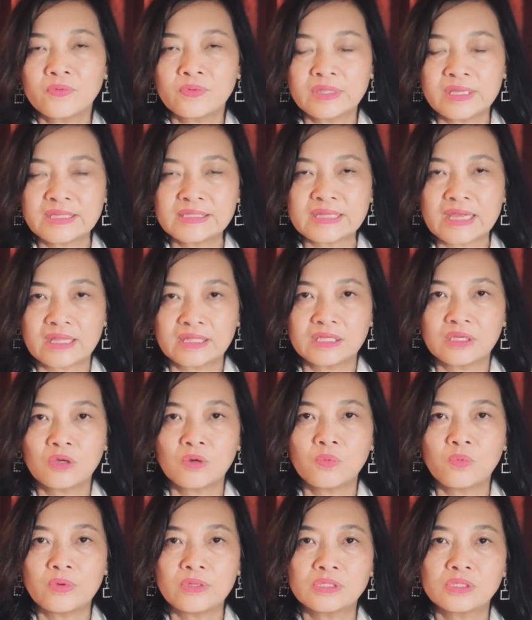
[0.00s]
this article
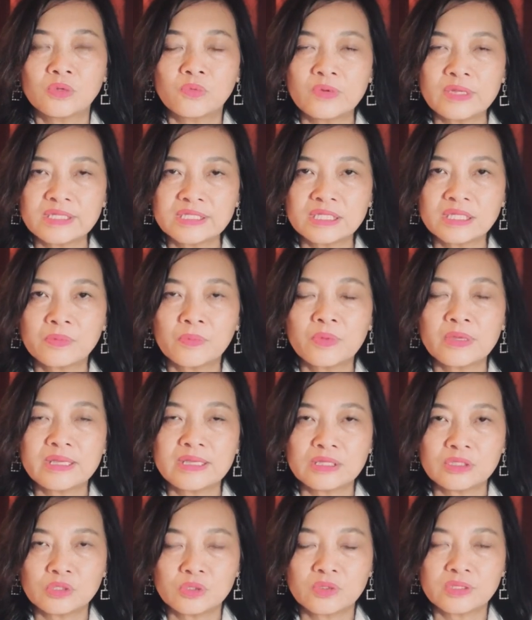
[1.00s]
with reasonable
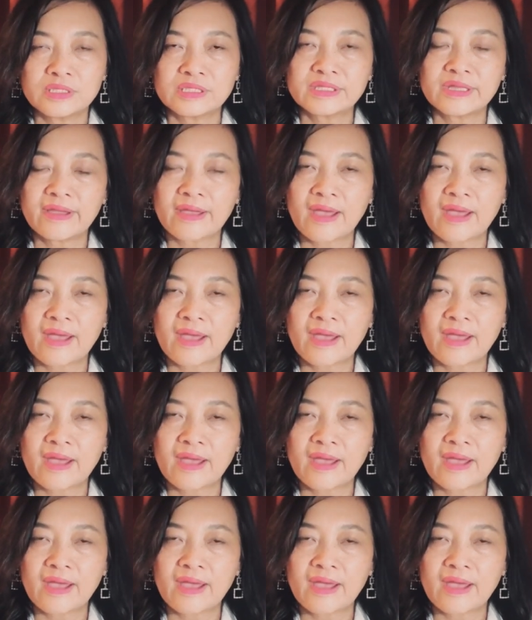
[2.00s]
interest that